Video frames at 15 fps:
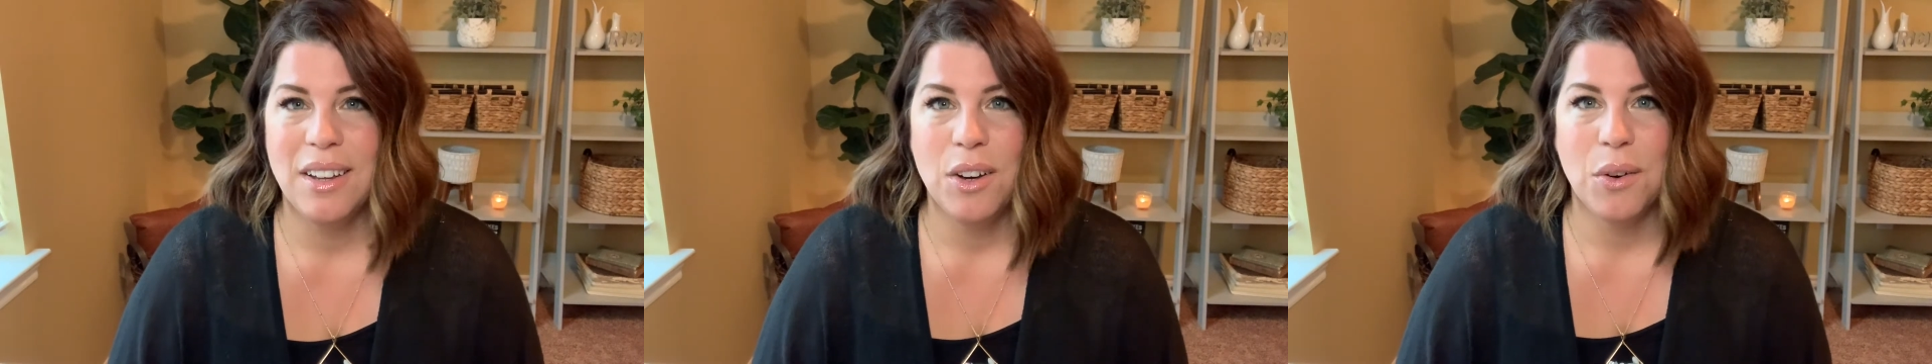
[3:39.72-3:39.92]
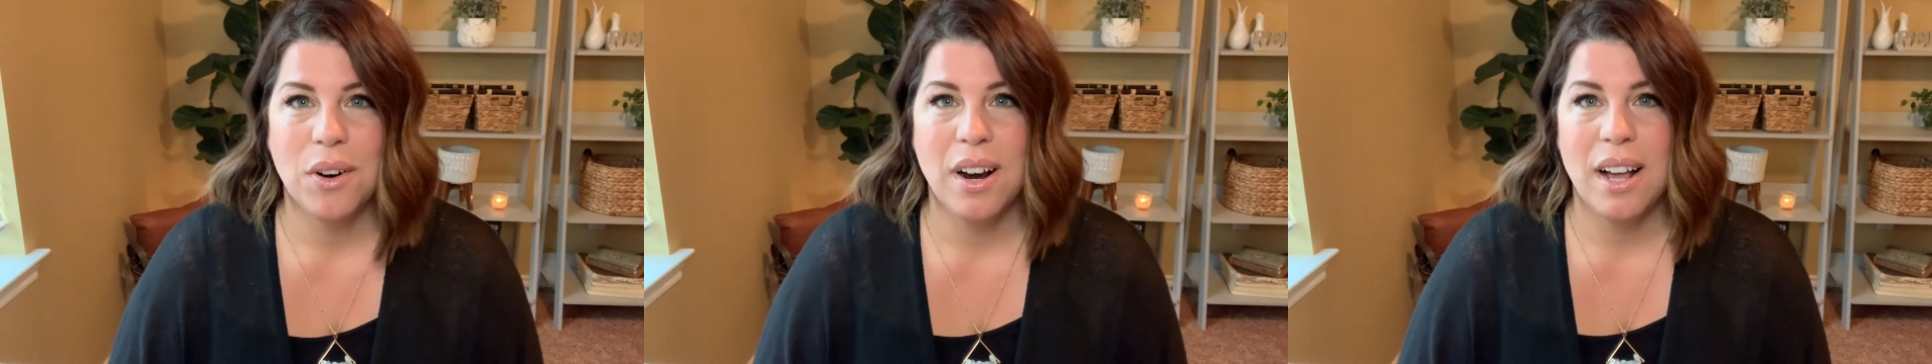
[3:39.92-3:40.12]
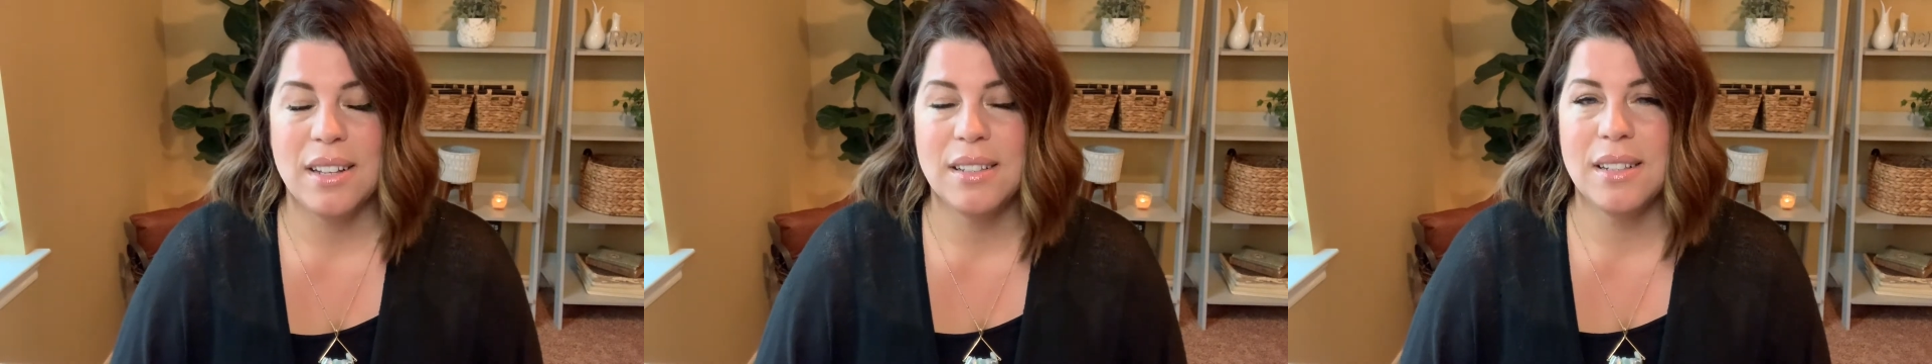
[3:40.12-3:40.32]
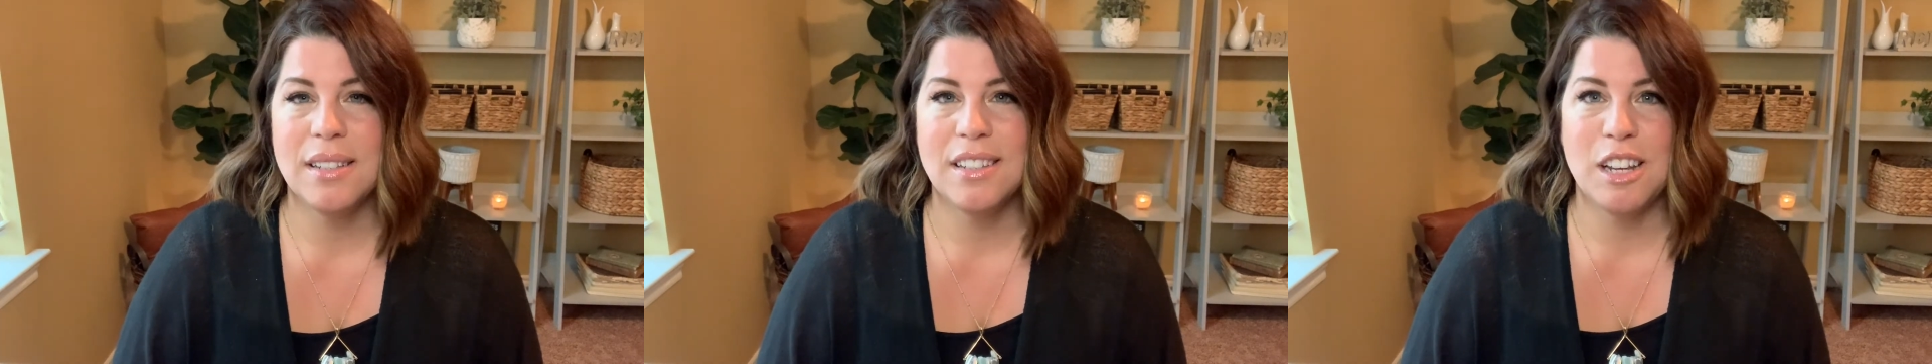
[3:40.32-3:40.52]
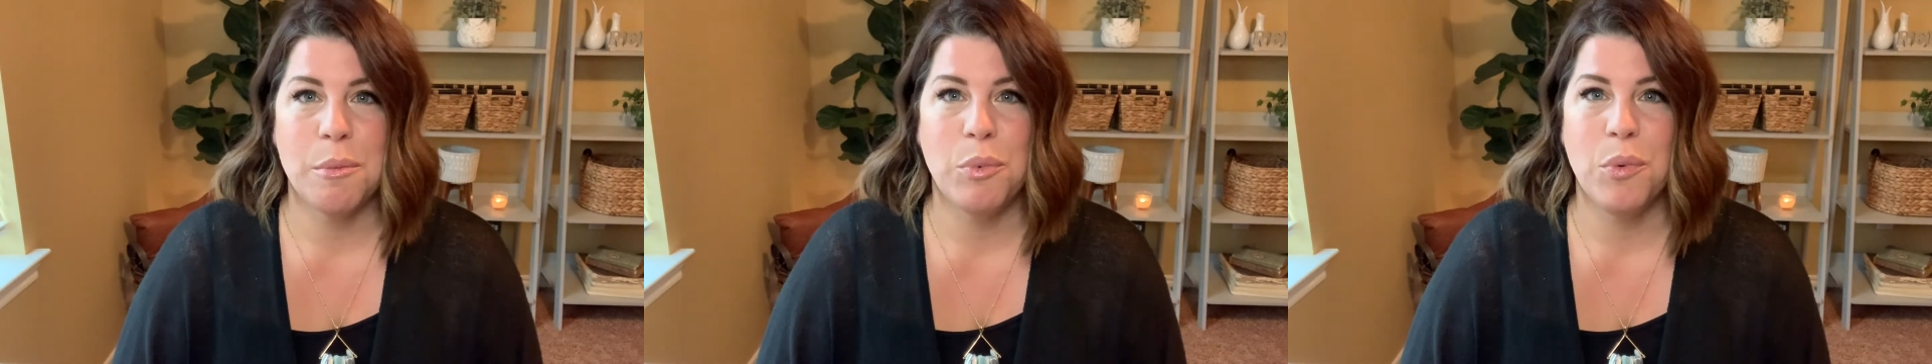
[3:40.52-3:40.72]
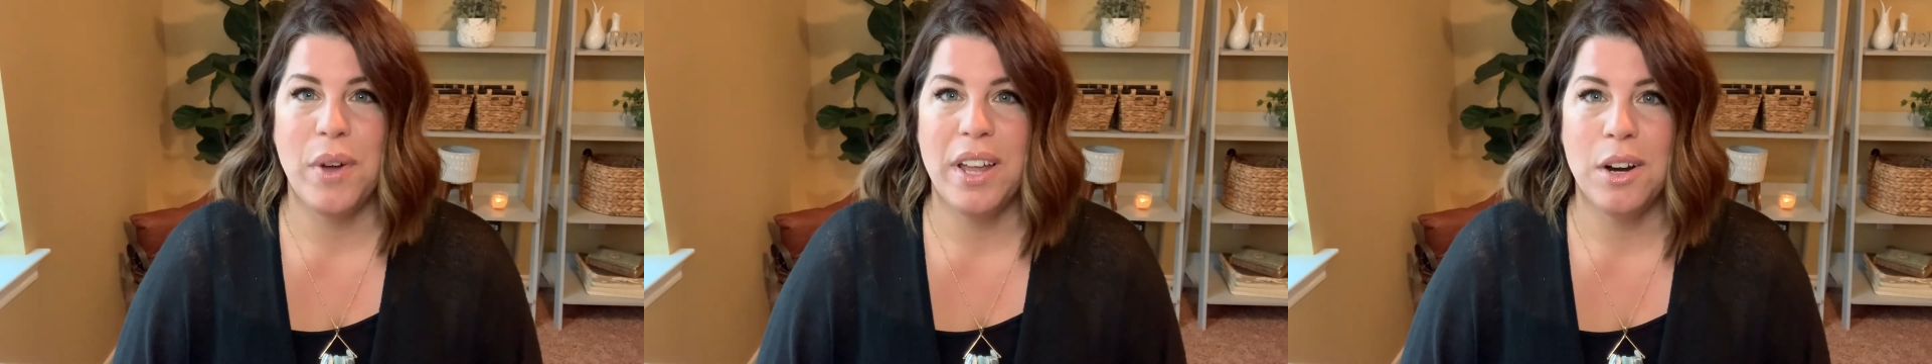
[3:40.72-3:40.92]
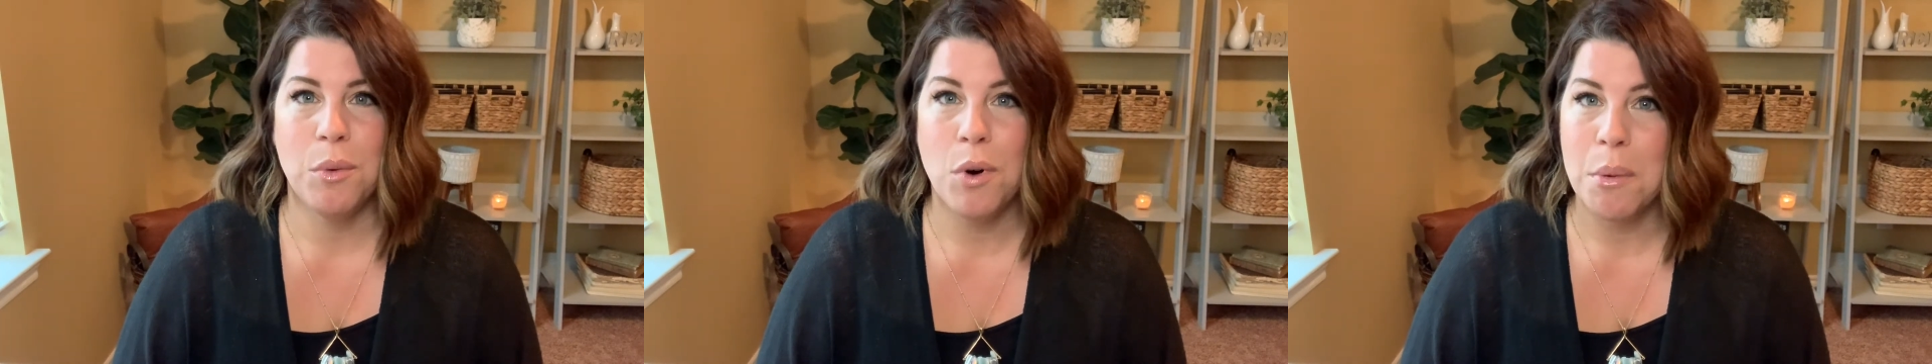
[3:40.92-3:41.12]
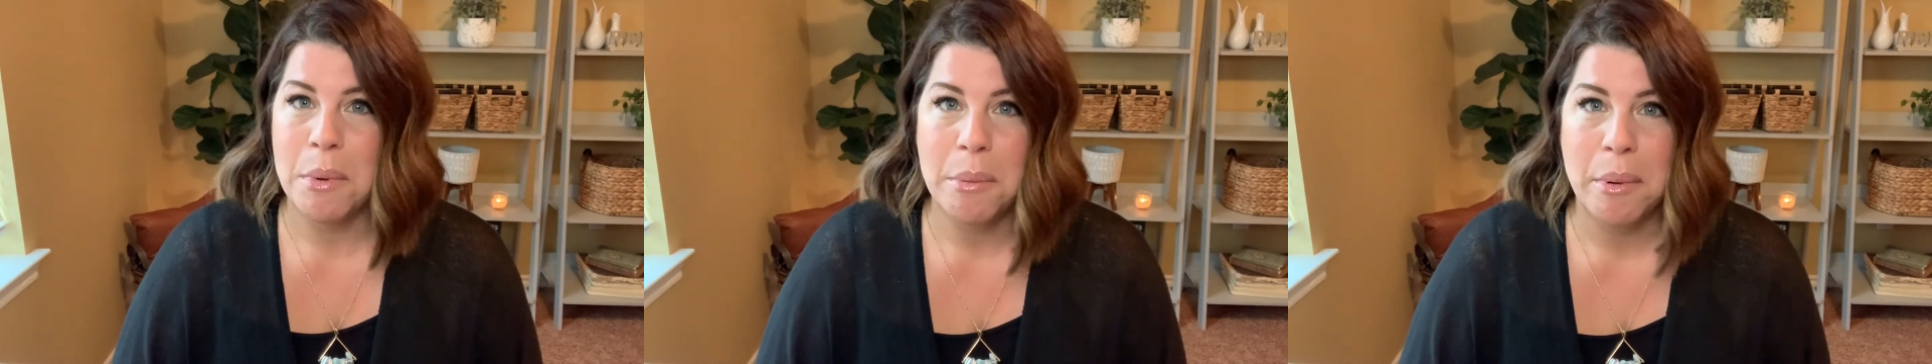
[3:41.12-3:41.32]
or has to step away to warm up